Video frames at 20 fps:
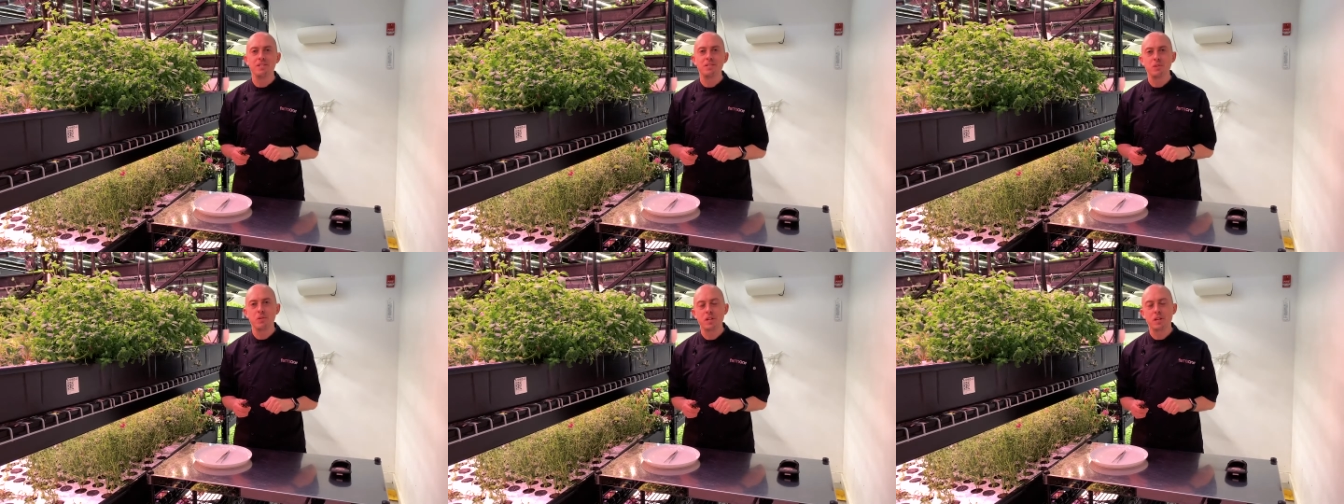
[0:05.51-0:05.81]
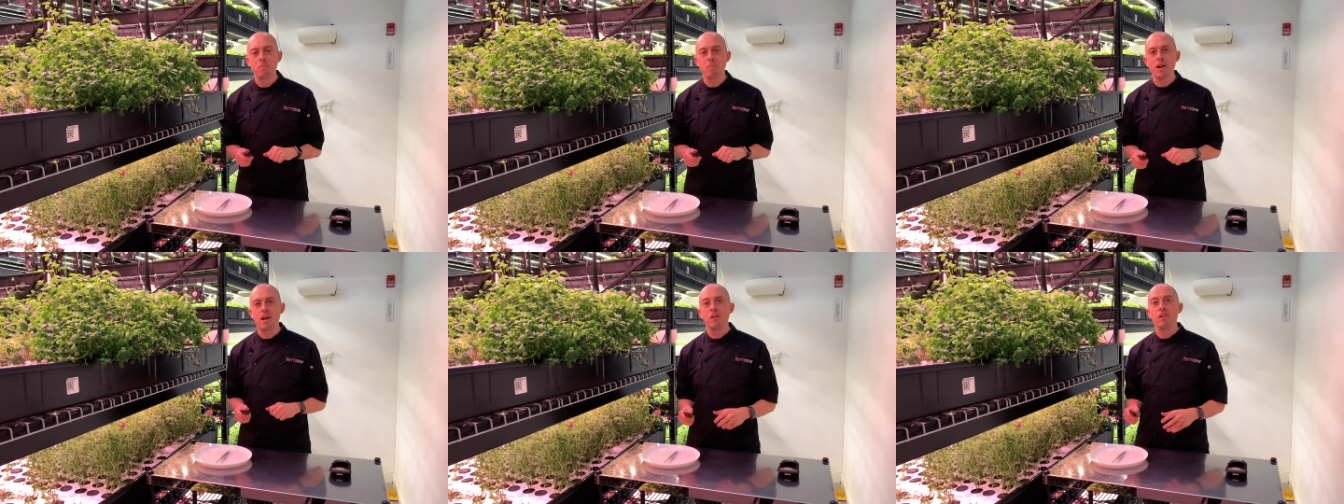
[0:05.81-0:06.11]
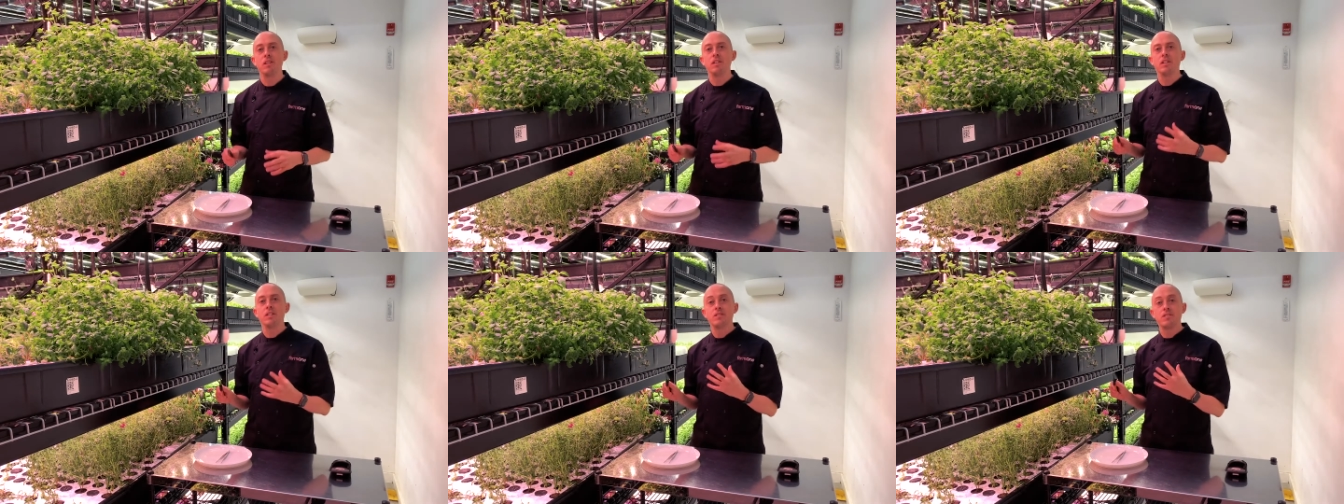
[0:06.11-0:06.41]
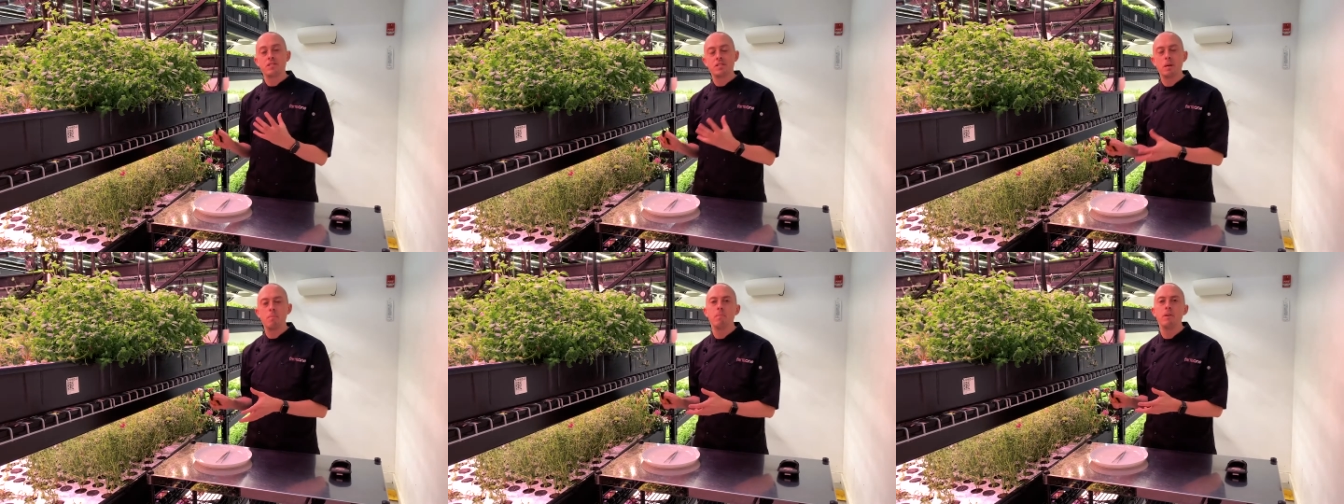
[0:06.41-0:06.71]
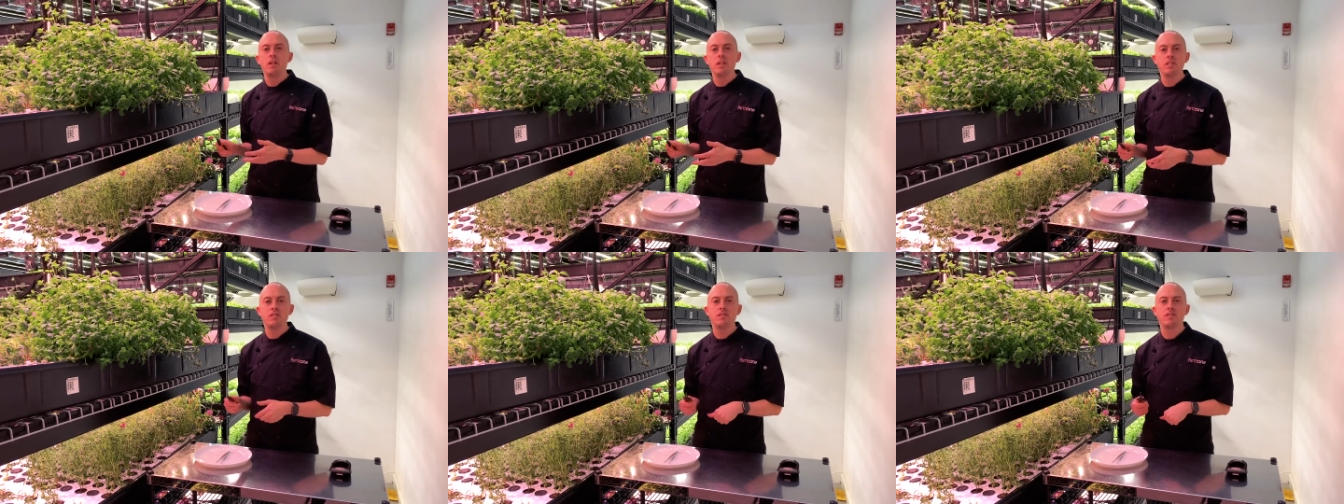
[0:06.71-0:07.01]
to talk about
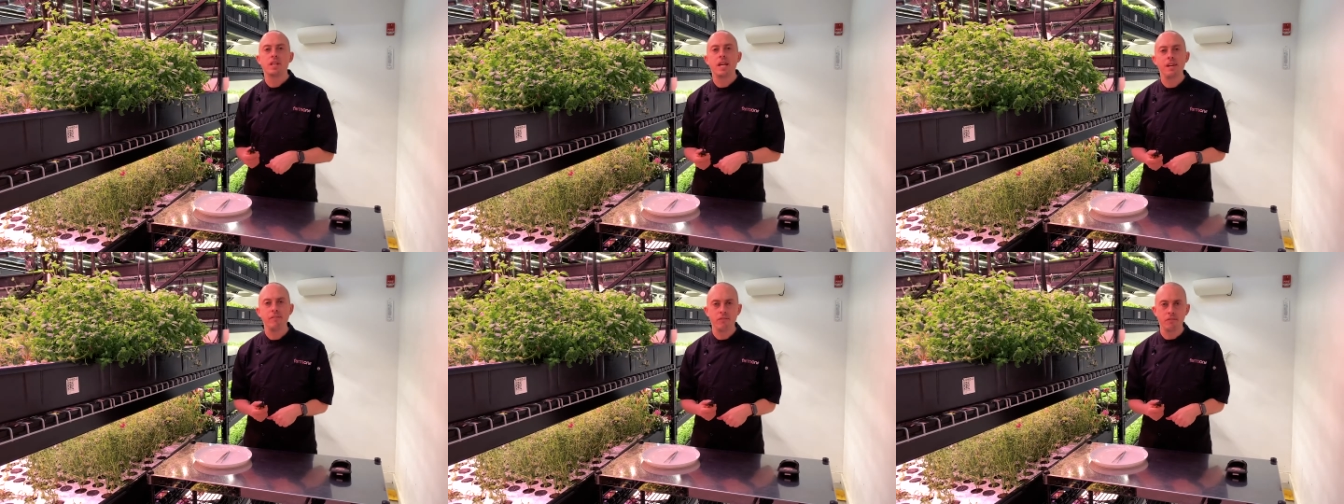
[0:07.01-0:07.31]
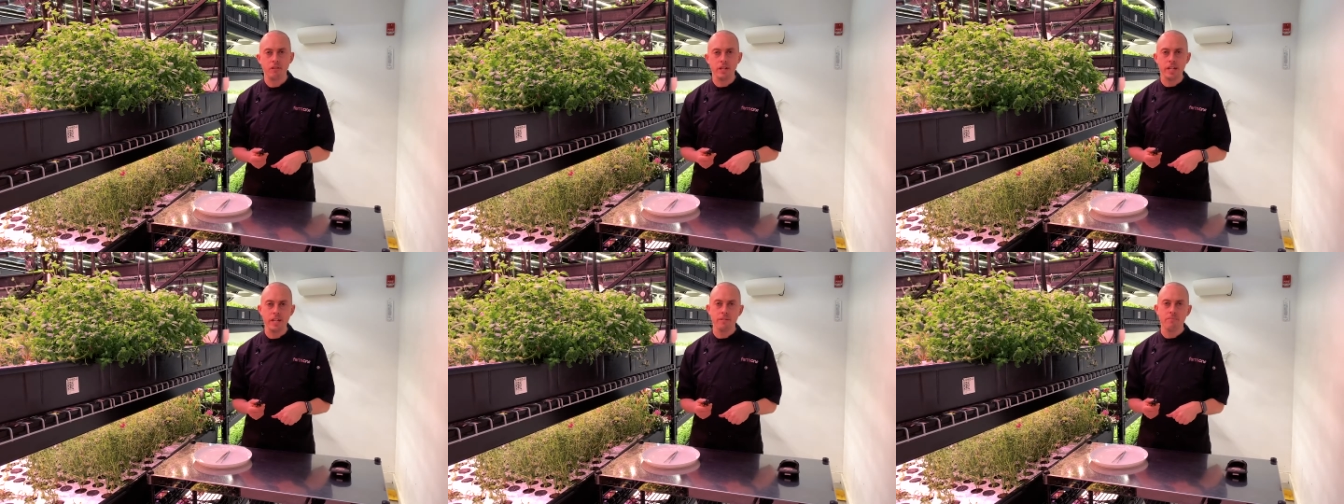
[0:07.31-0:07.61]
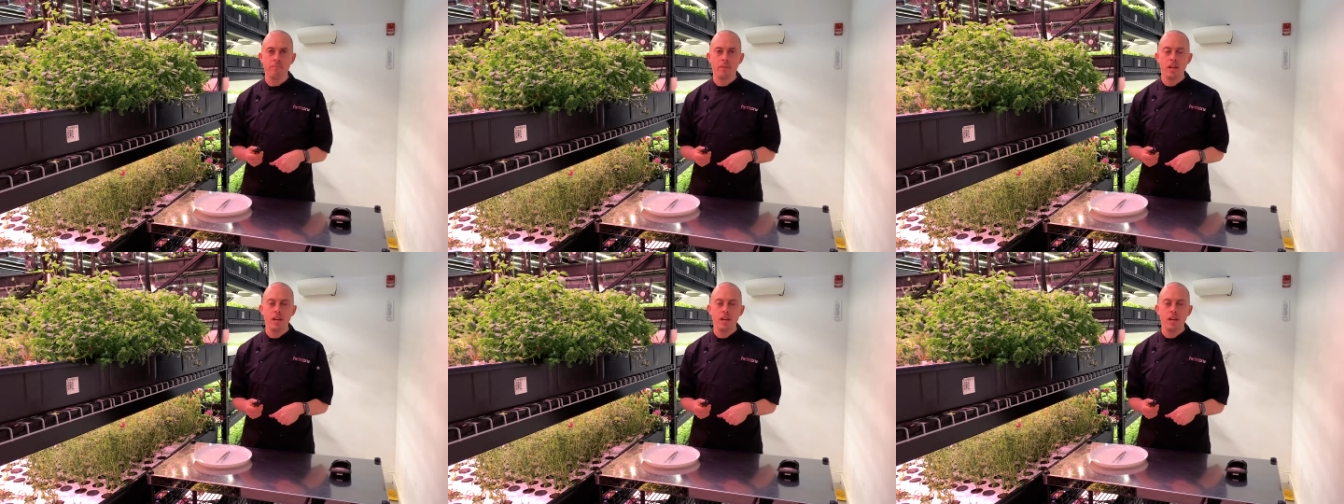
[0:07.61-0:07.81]
summer savory.